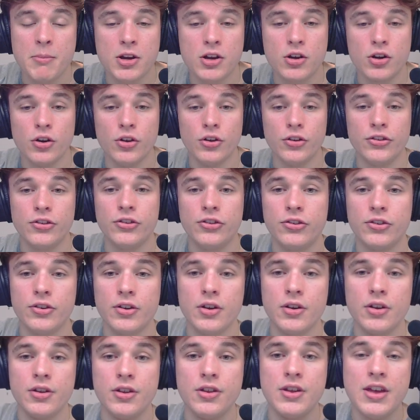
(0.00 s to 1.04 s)
because
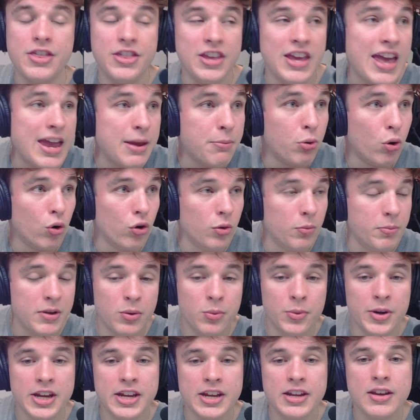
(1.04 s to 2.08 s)
the a pawn will be
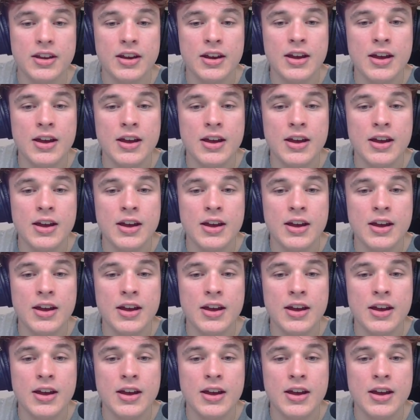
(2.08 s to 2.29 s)
weak